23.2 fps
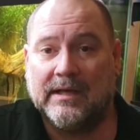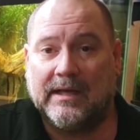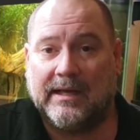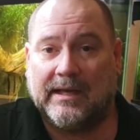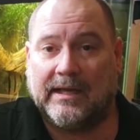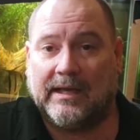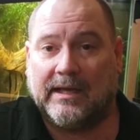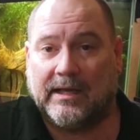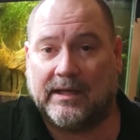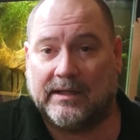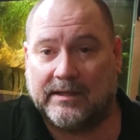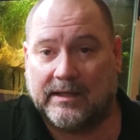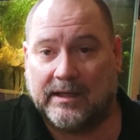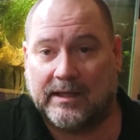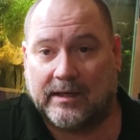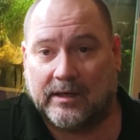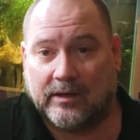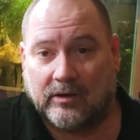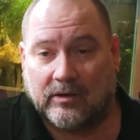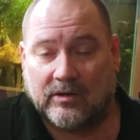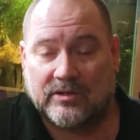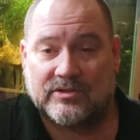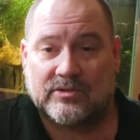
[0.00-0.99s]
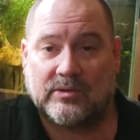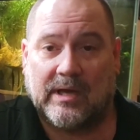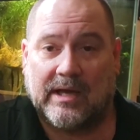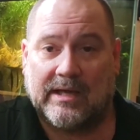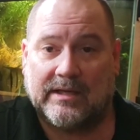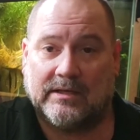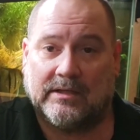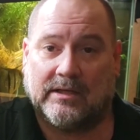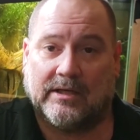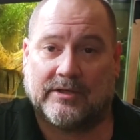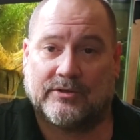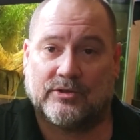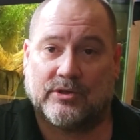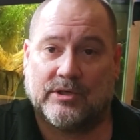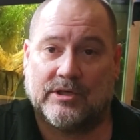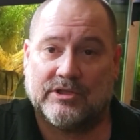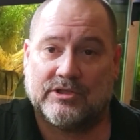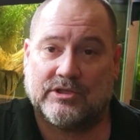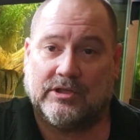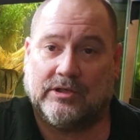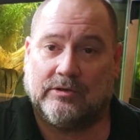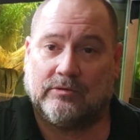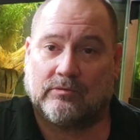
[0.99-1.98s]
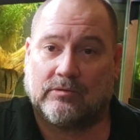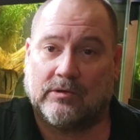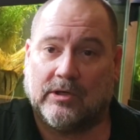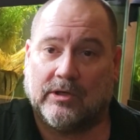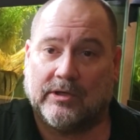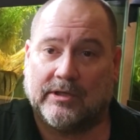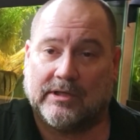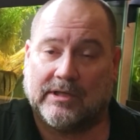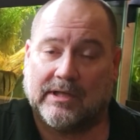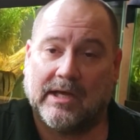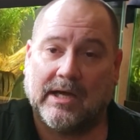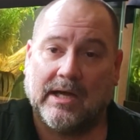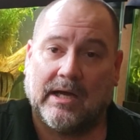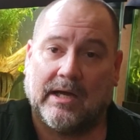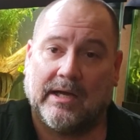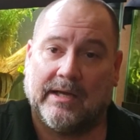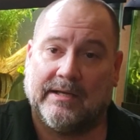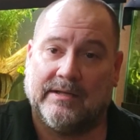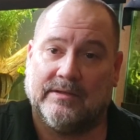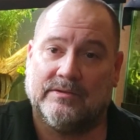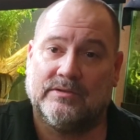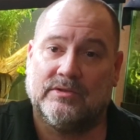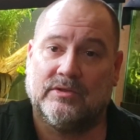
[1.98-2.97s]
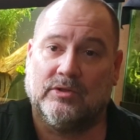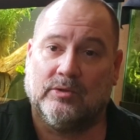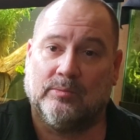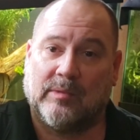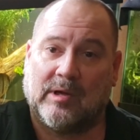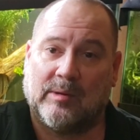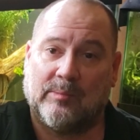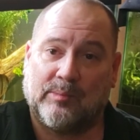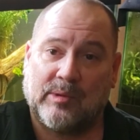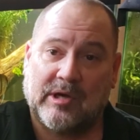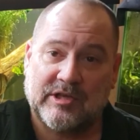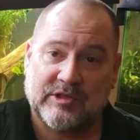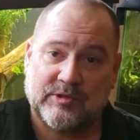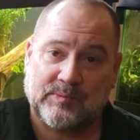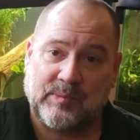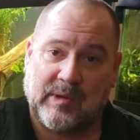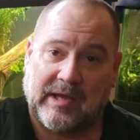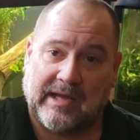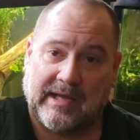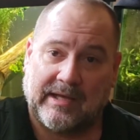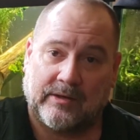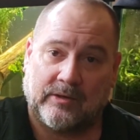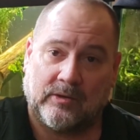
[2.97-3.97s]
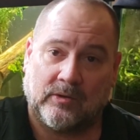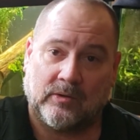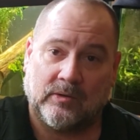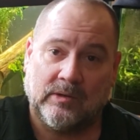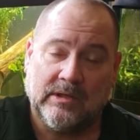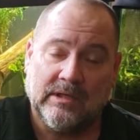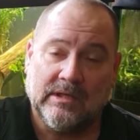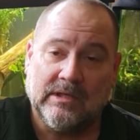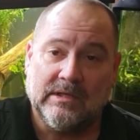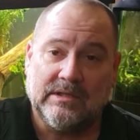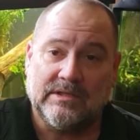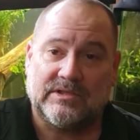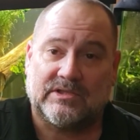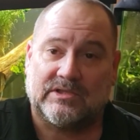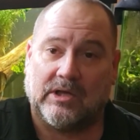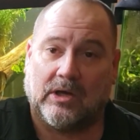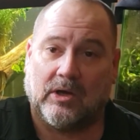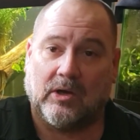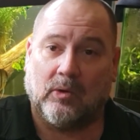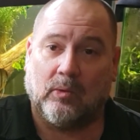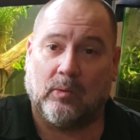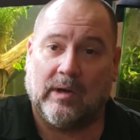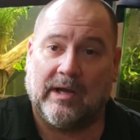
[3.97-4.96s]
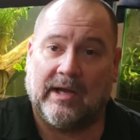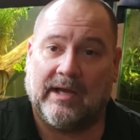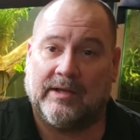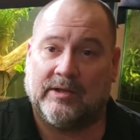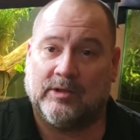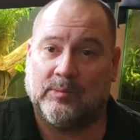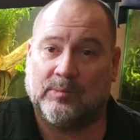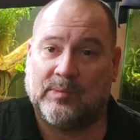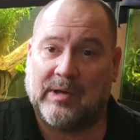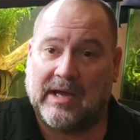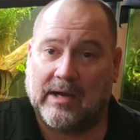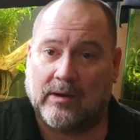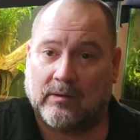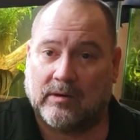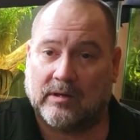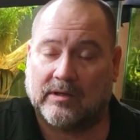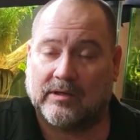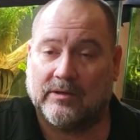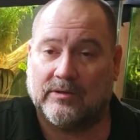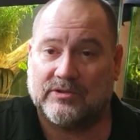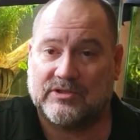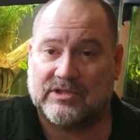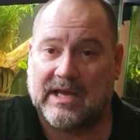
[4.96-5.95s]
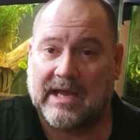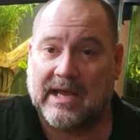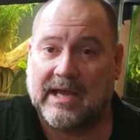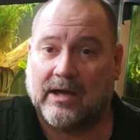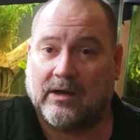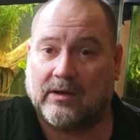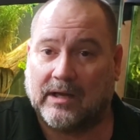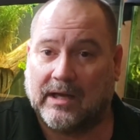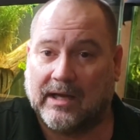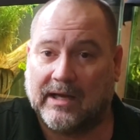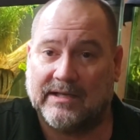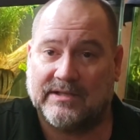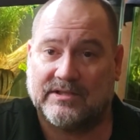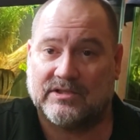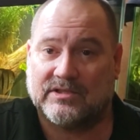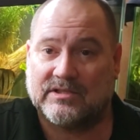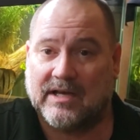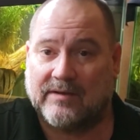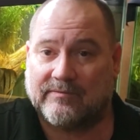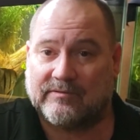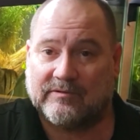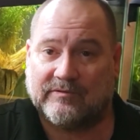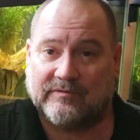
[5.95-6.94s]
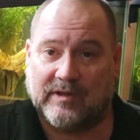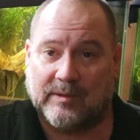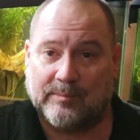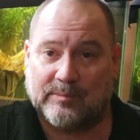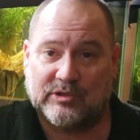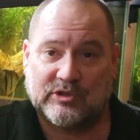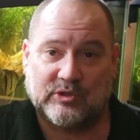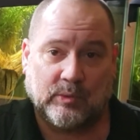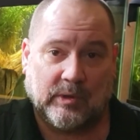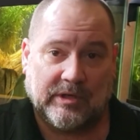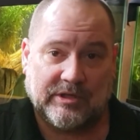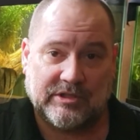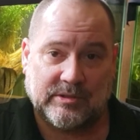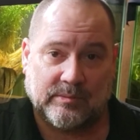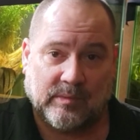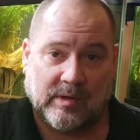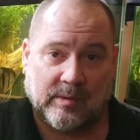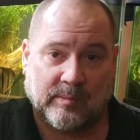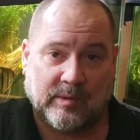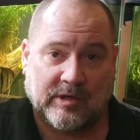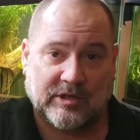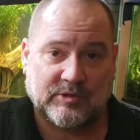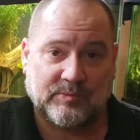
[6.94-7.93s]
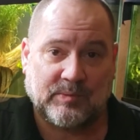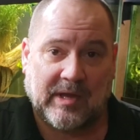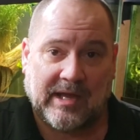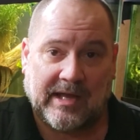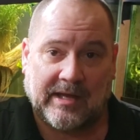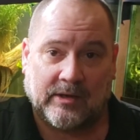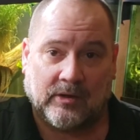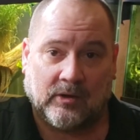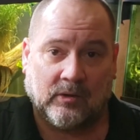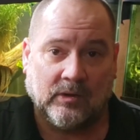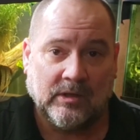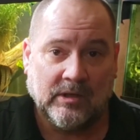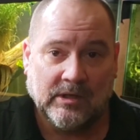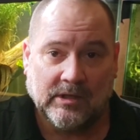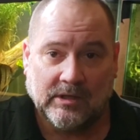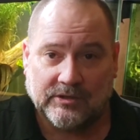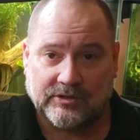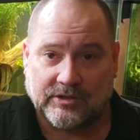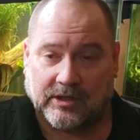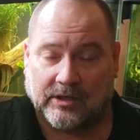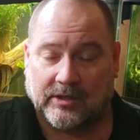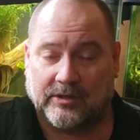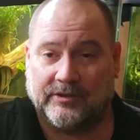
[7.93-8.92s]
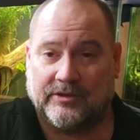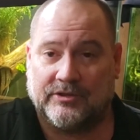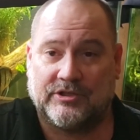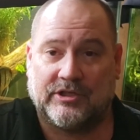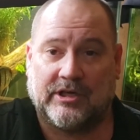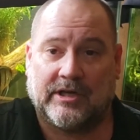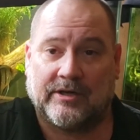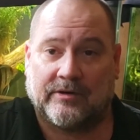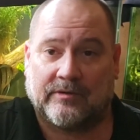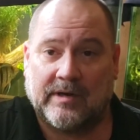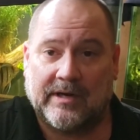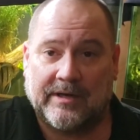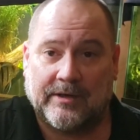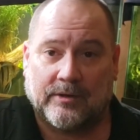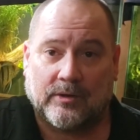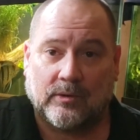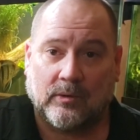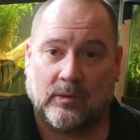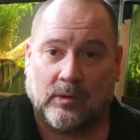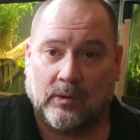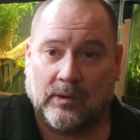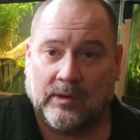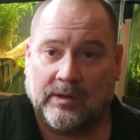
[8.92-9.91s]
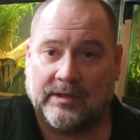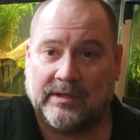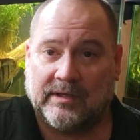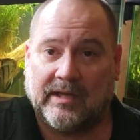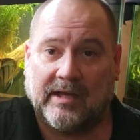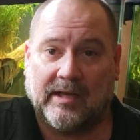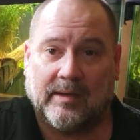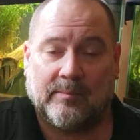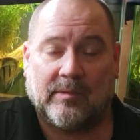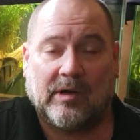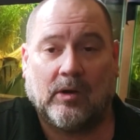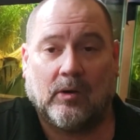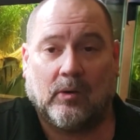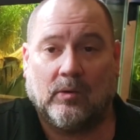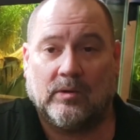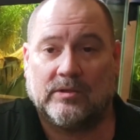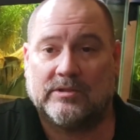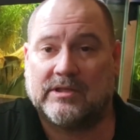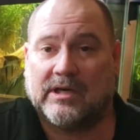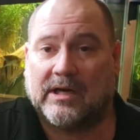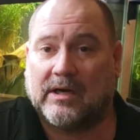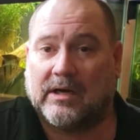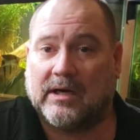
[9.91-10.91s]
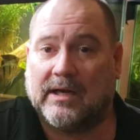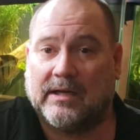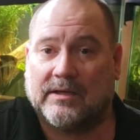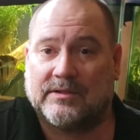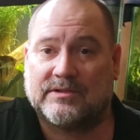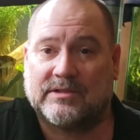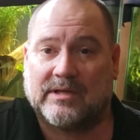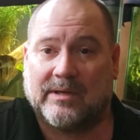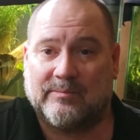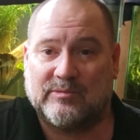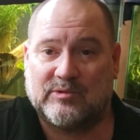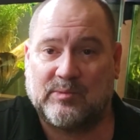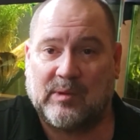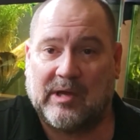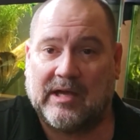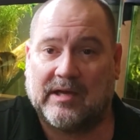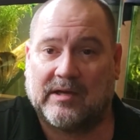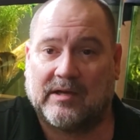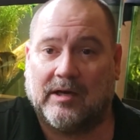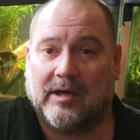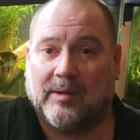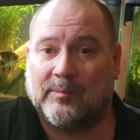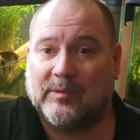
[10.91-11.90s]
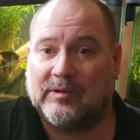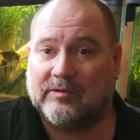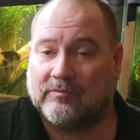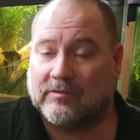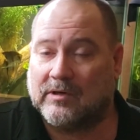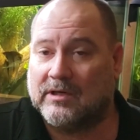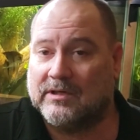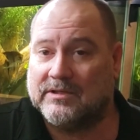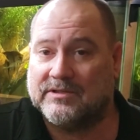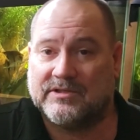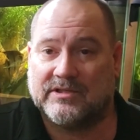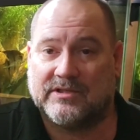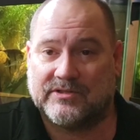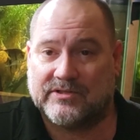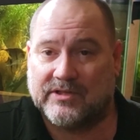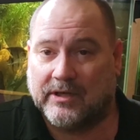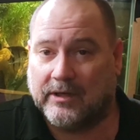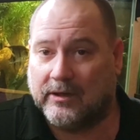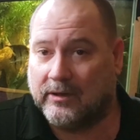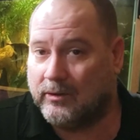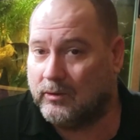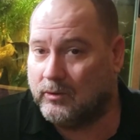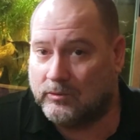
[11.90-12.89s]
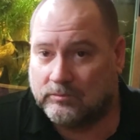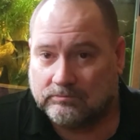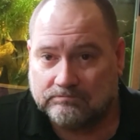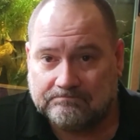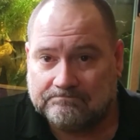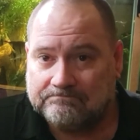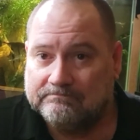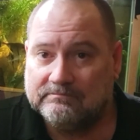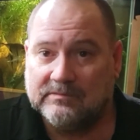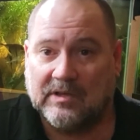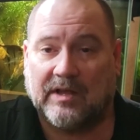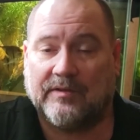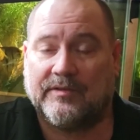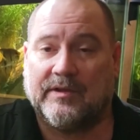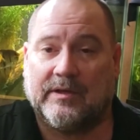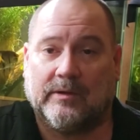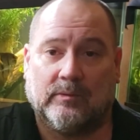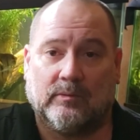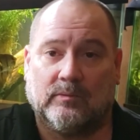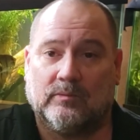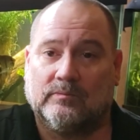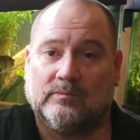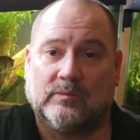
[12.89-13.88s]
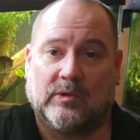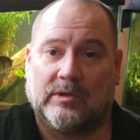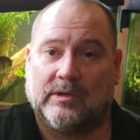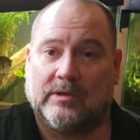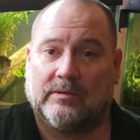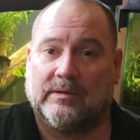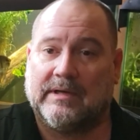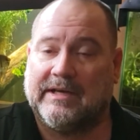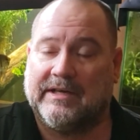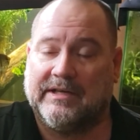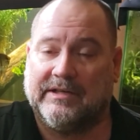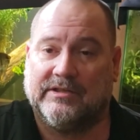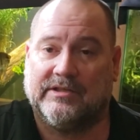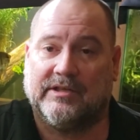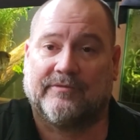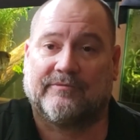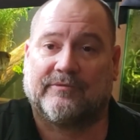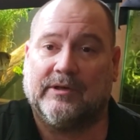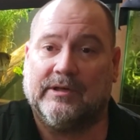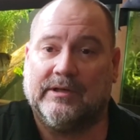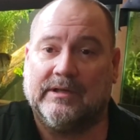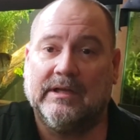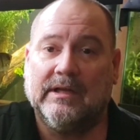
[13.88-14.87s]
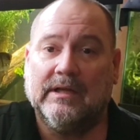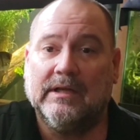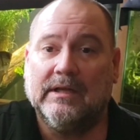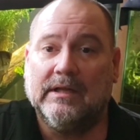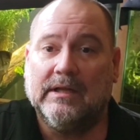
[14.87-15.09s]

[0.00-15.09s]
And then I also had an electrician run a line to my bus panel, so when the power goes out, I just have to flip a switch in my bus panel, turn the generator on, and my whole entire house comes back up and runs as though nothing were any different.